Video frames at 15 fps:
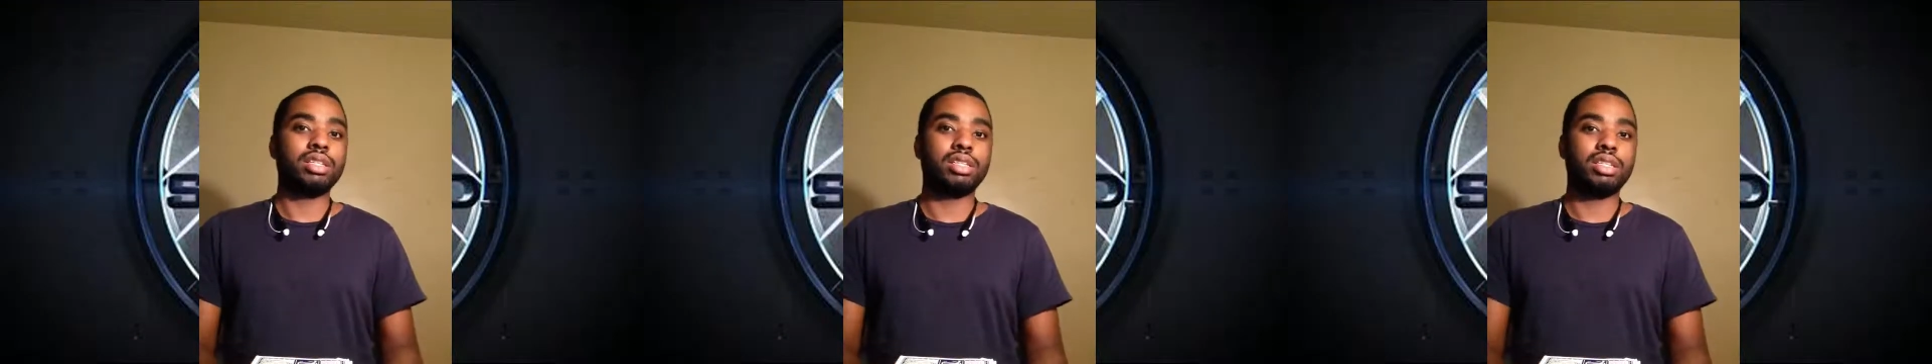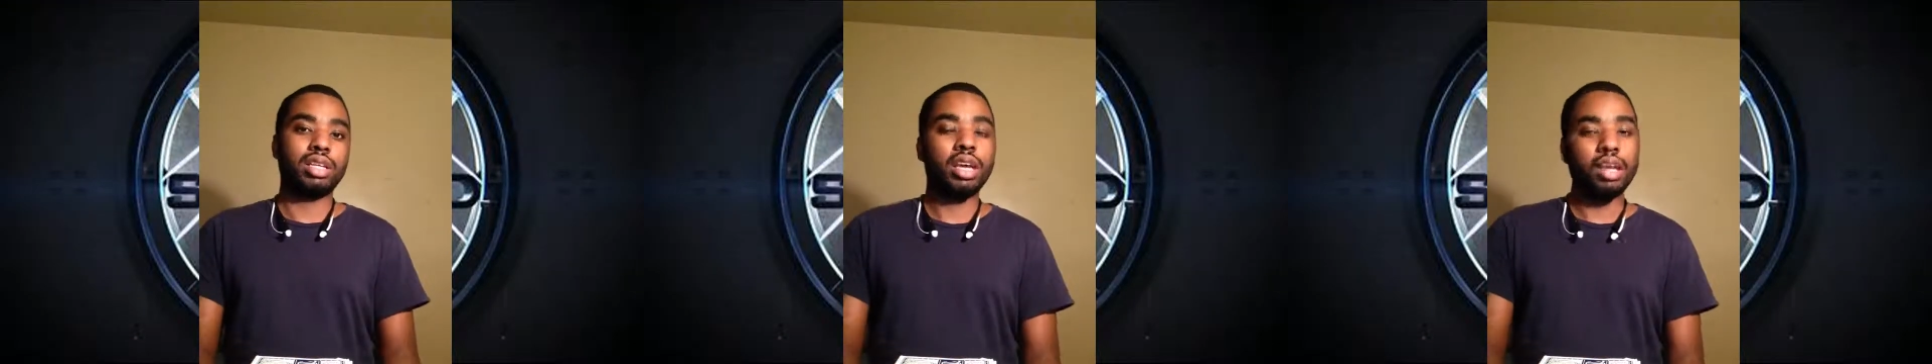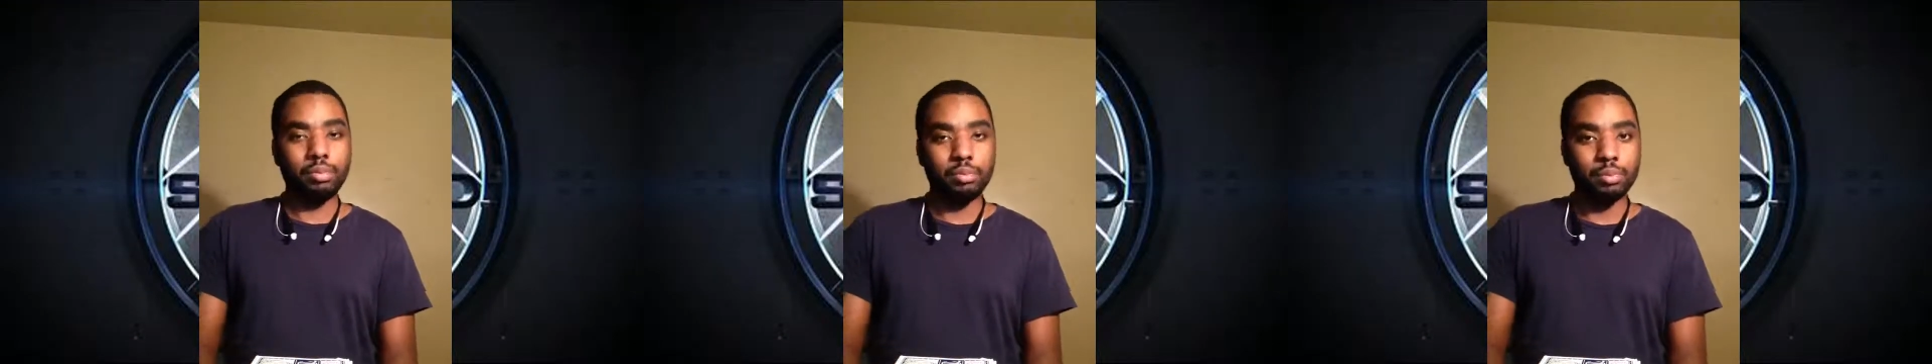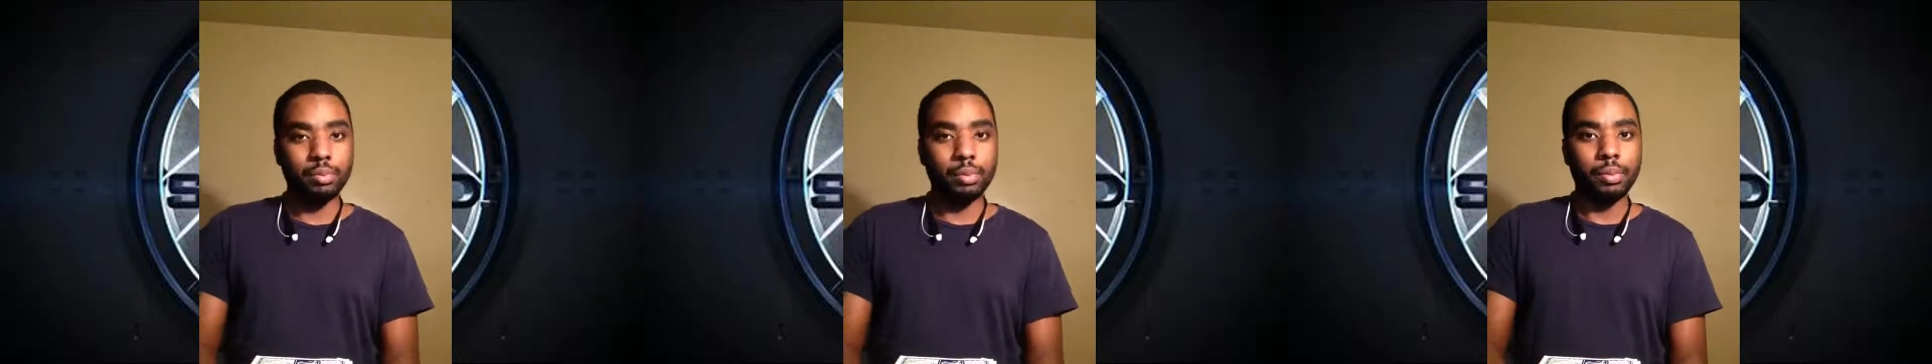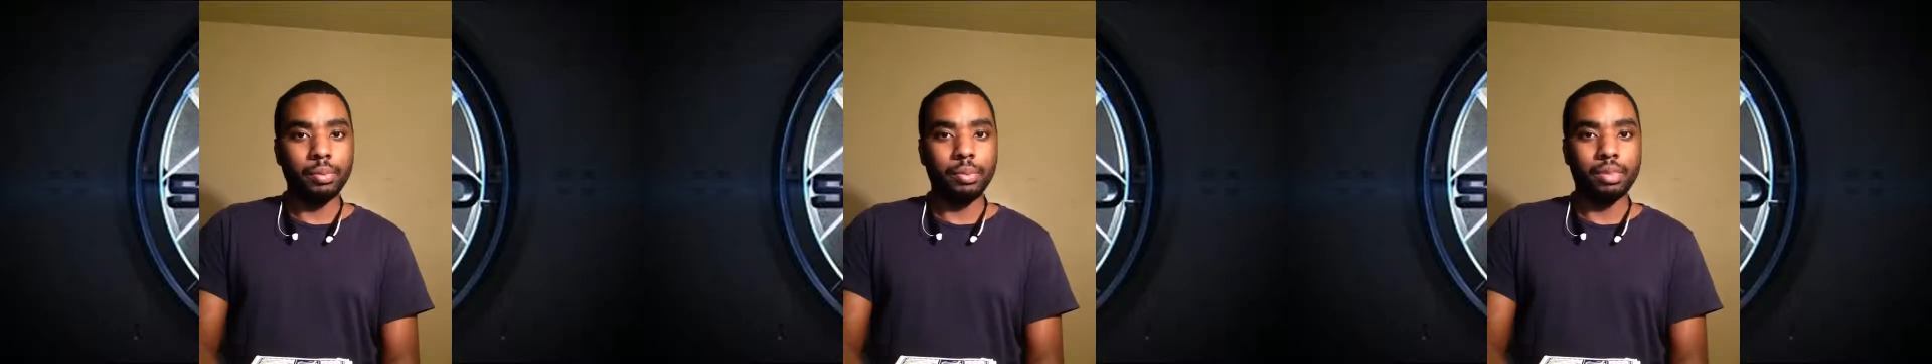the same.
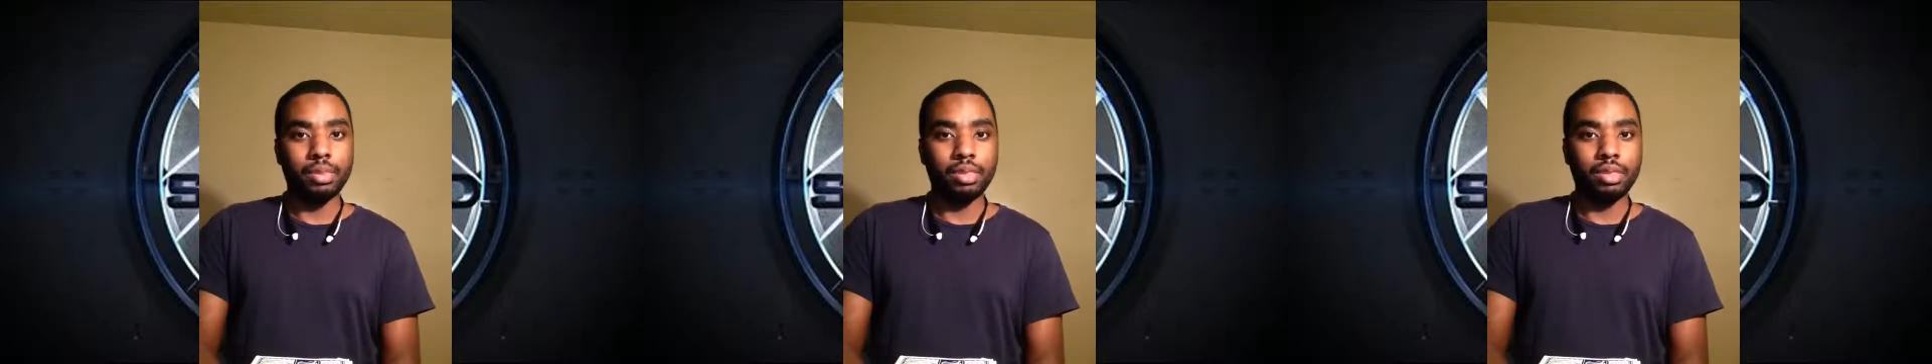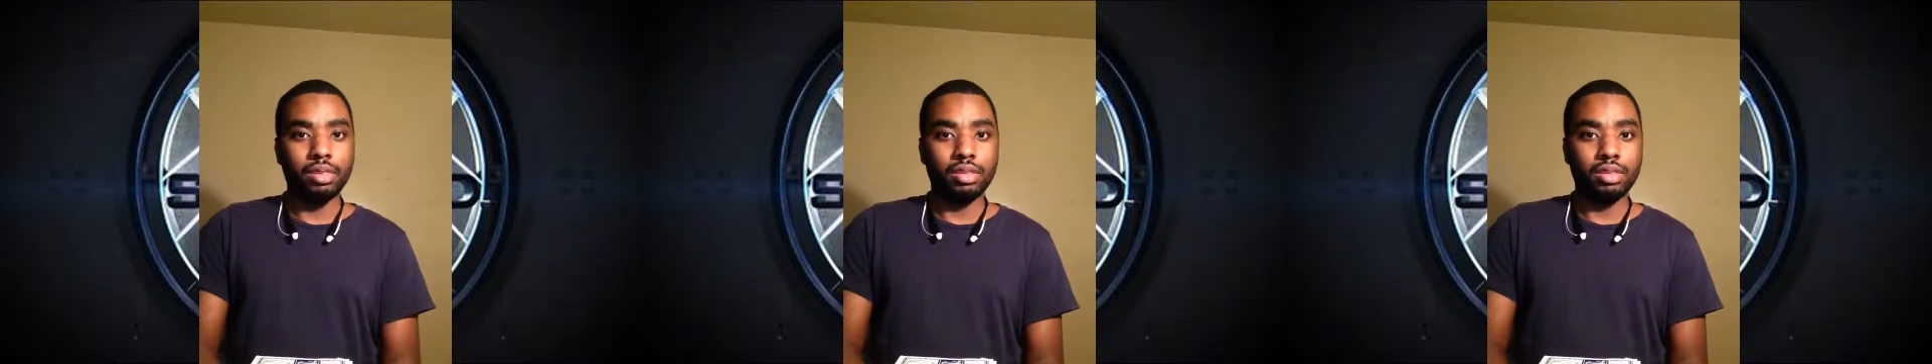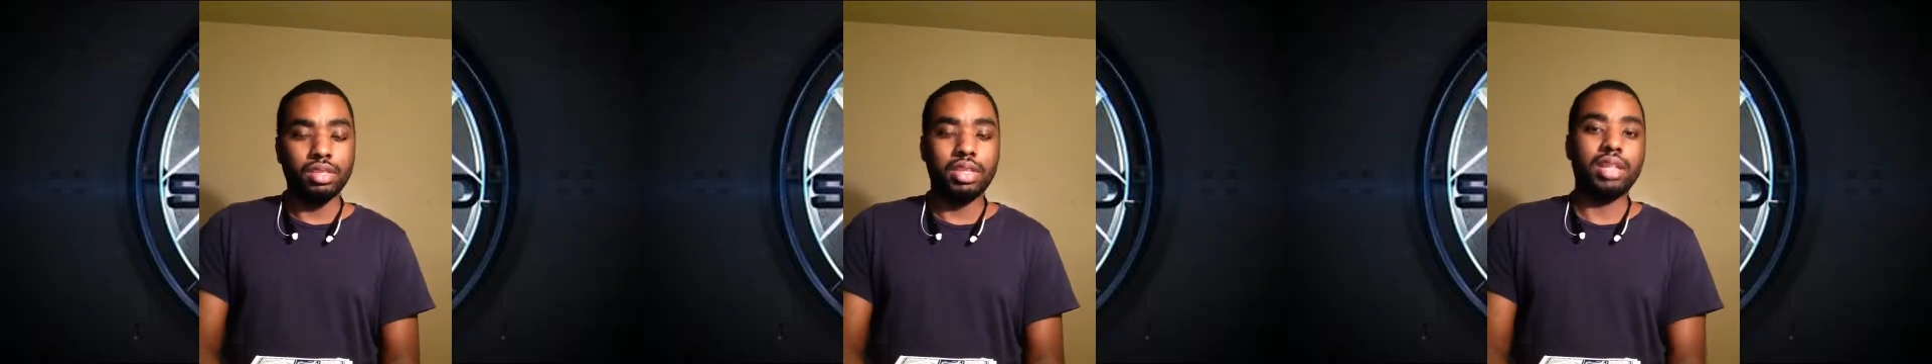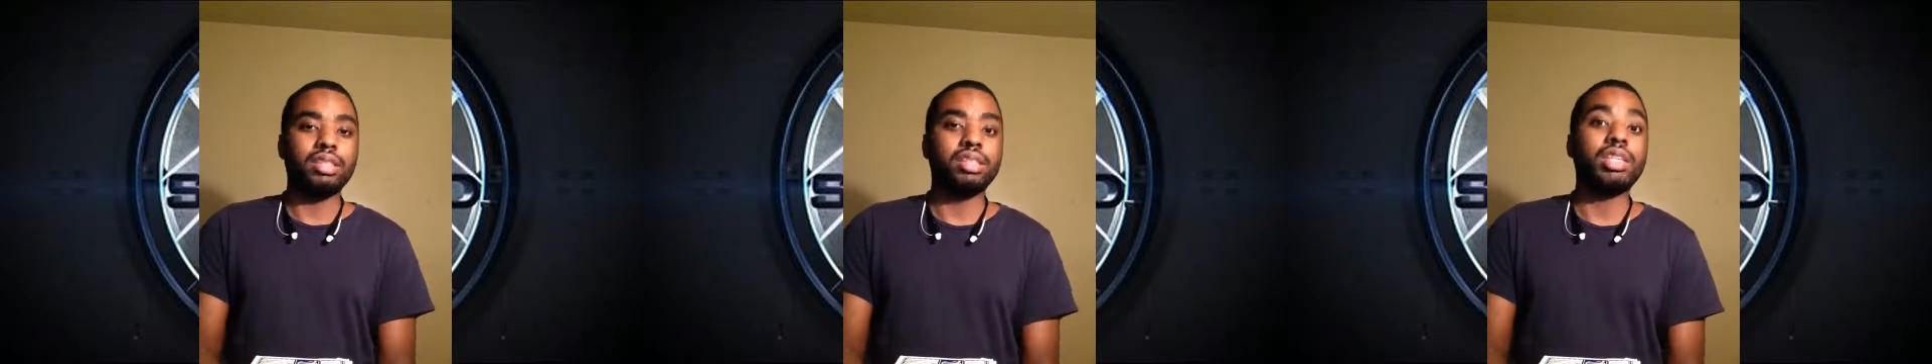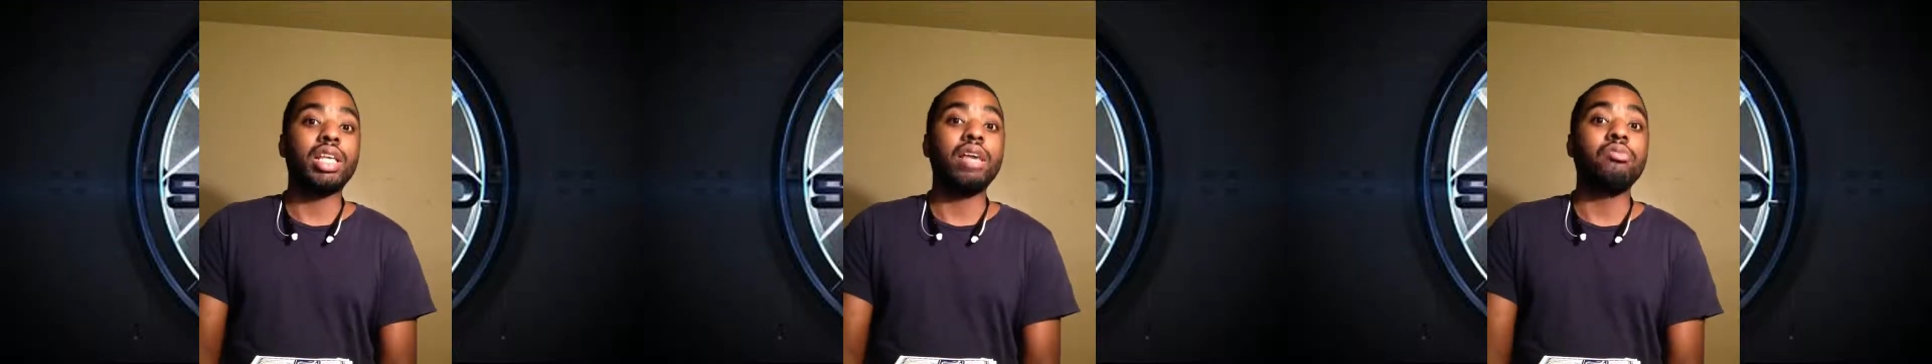It's not
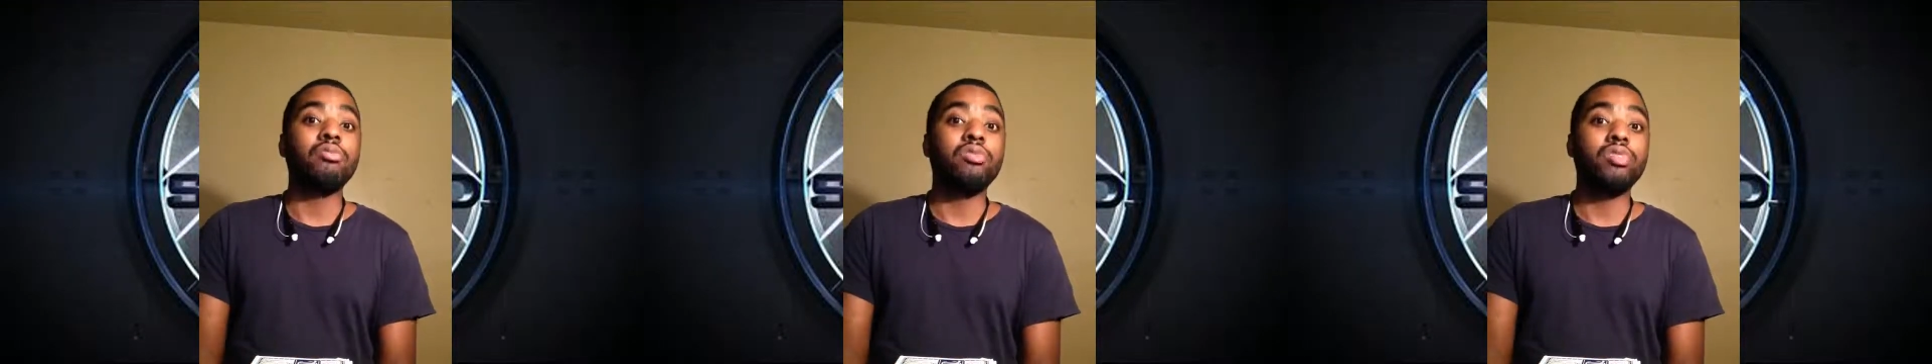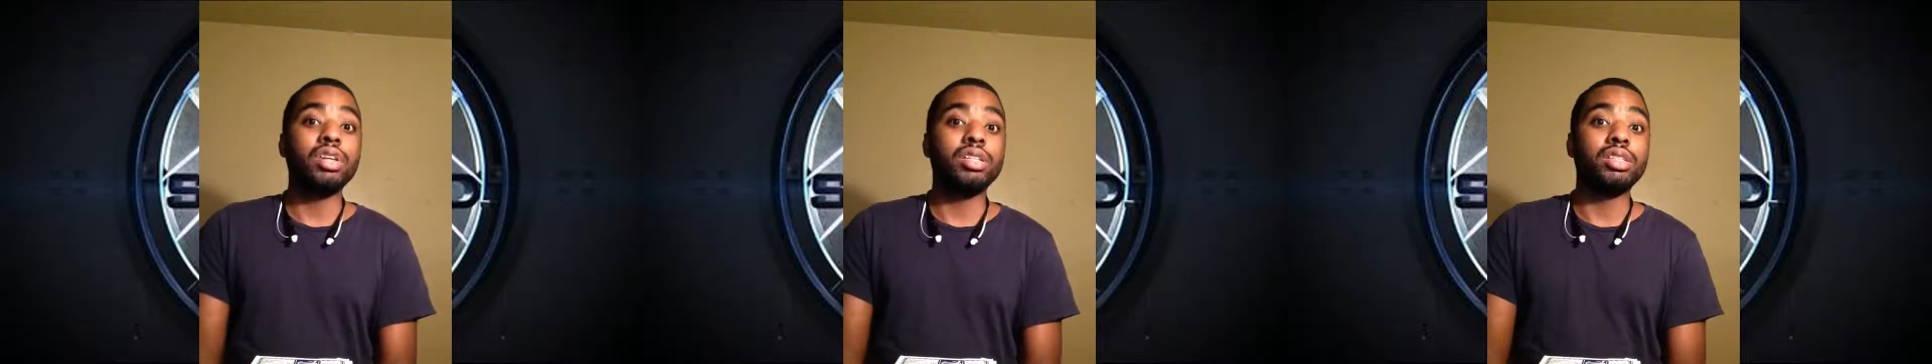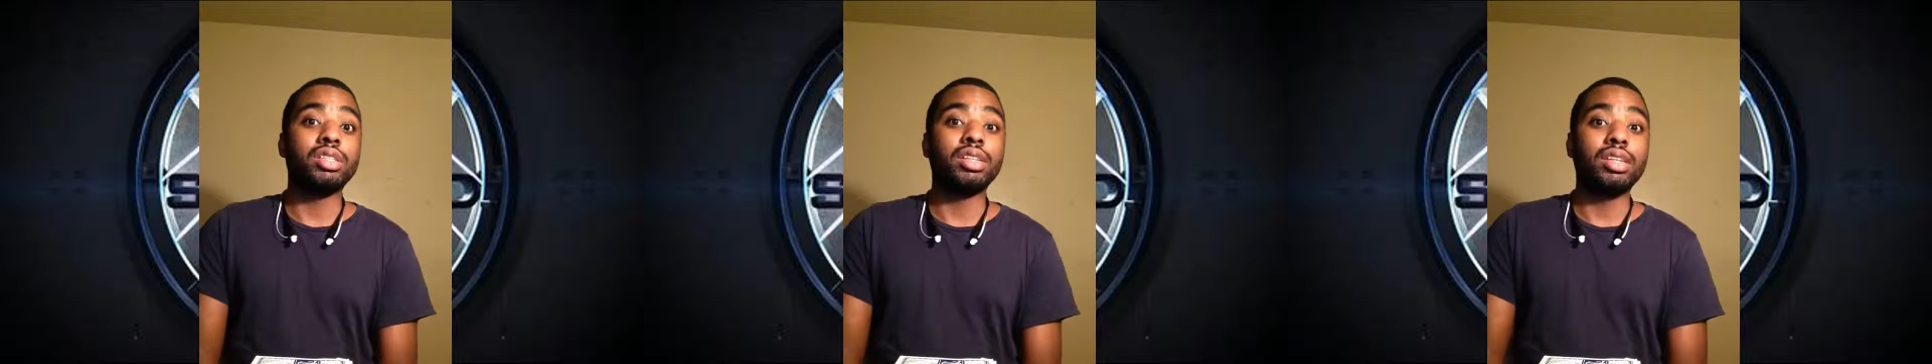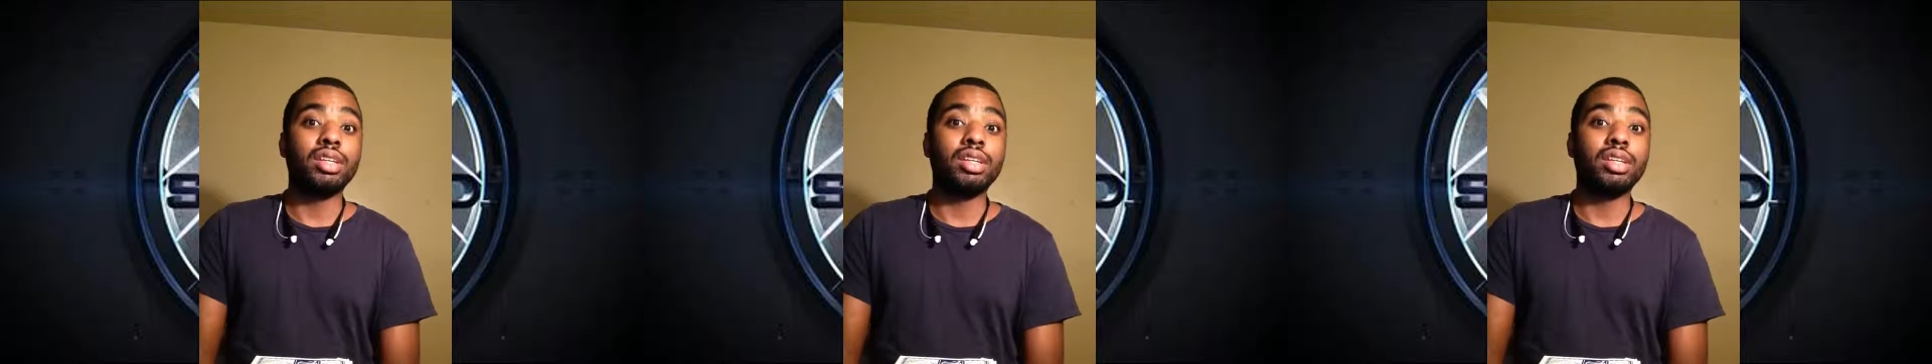the same fit.